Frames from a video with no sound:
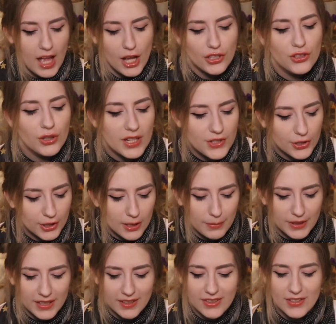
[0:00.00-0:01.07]
And you guys are gonna
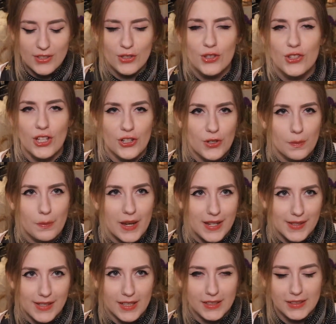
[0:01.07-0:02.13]
be like, this is such a
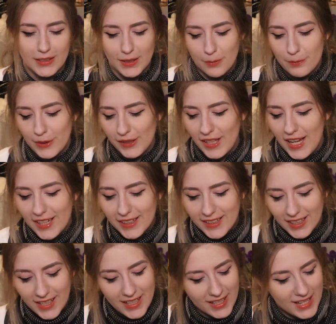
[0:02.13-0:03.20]
basic, but like,
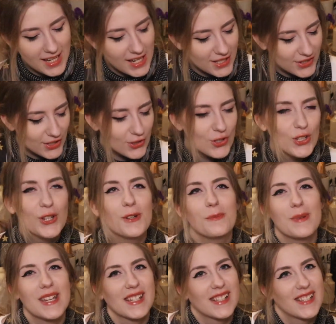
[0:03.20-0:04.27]
it's a
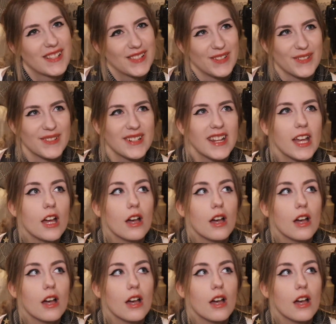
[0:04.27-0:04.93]
two-piece suit.